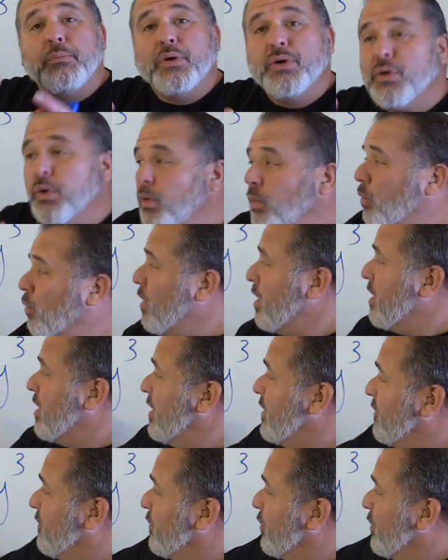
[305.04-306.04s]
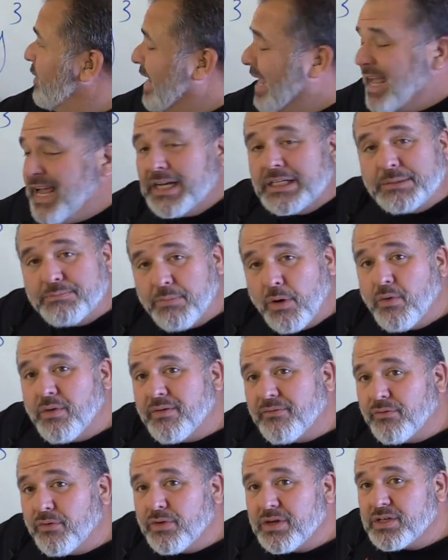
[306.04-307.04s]
put a 1 for an
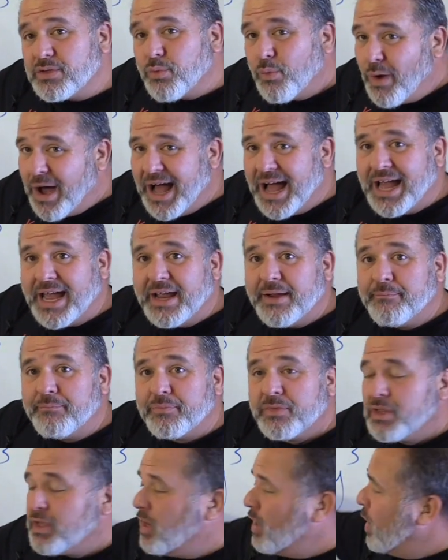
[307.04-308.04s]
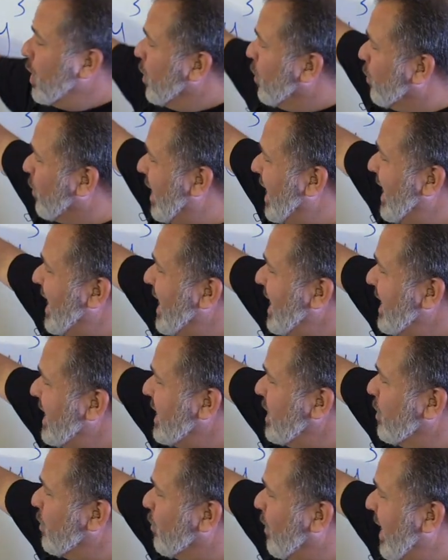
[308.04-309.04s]
exponent for this y. Y
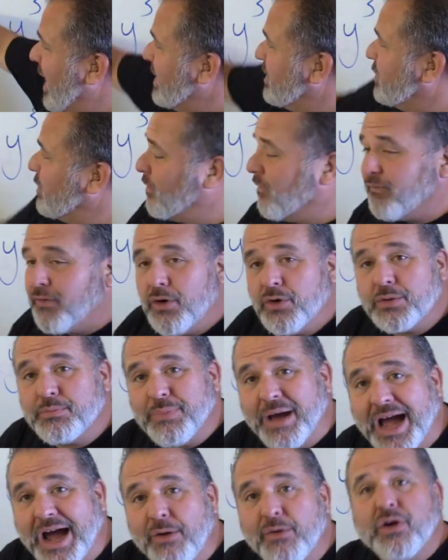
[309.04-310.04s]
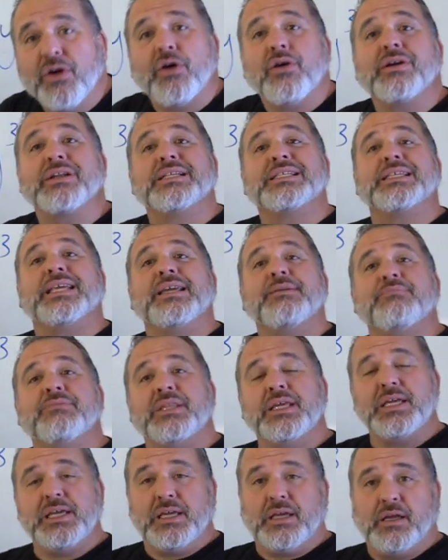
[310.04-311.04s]
and y to the first power are the same
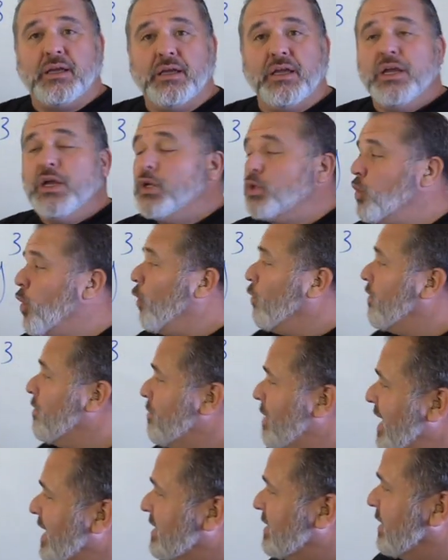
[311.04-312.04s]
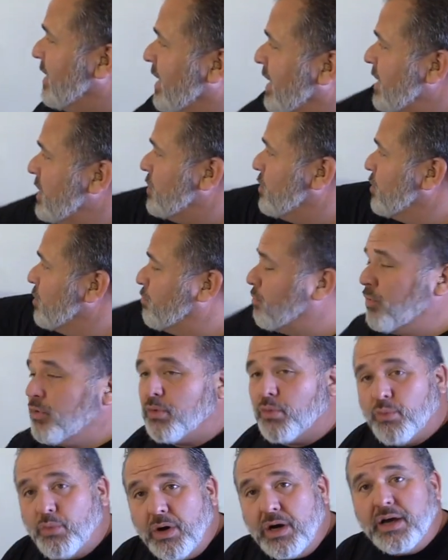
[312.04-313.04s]
thing. So if it makes it easier to put a
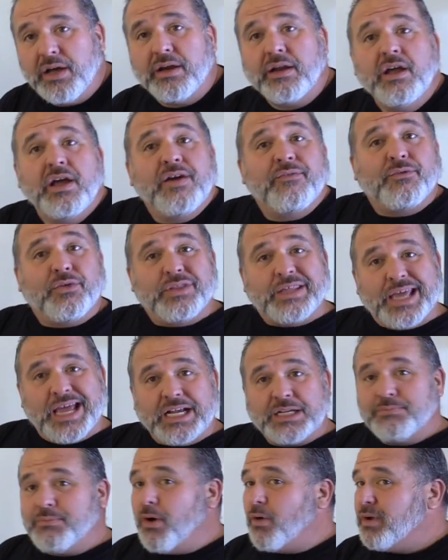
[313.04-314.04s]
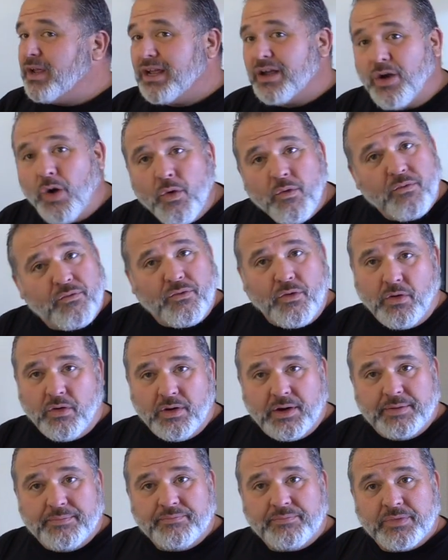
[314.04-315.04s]
1 for the exponent, go
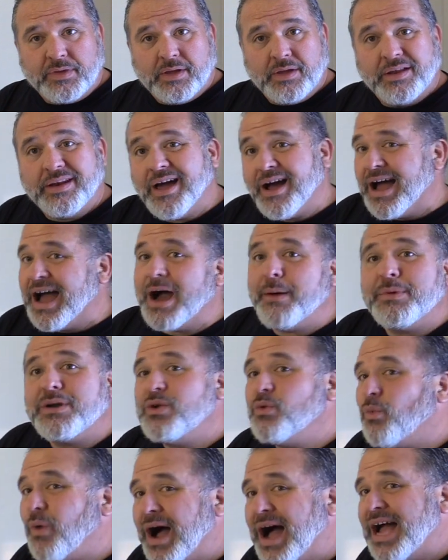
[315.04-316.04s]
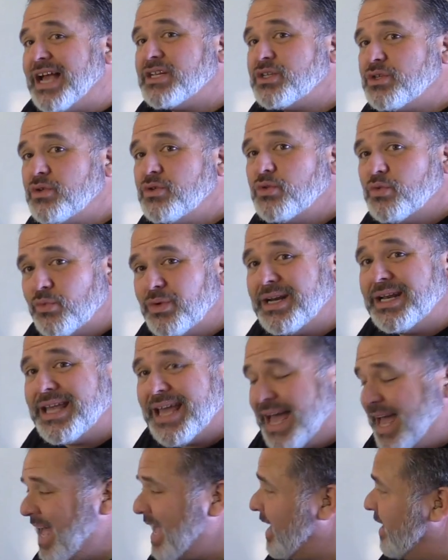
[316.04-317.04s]
for it. Now how many y's do you really
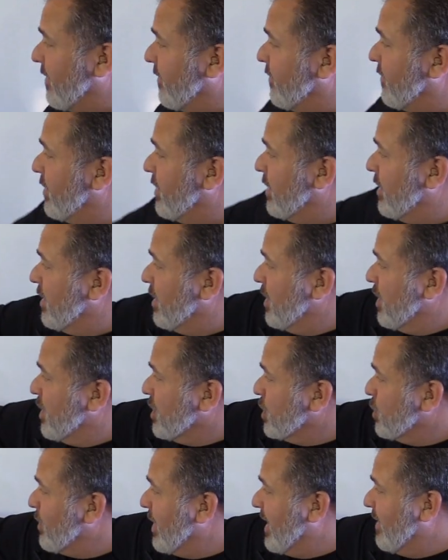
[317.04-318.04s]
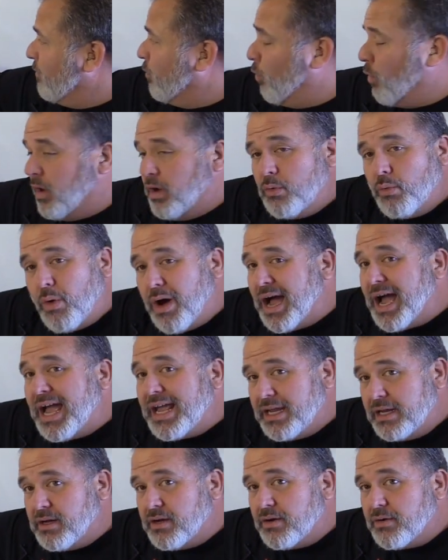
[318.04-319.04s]
have? You have 1
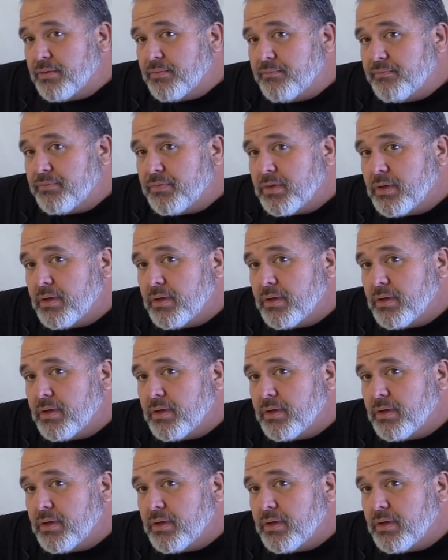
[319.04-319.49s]
y here,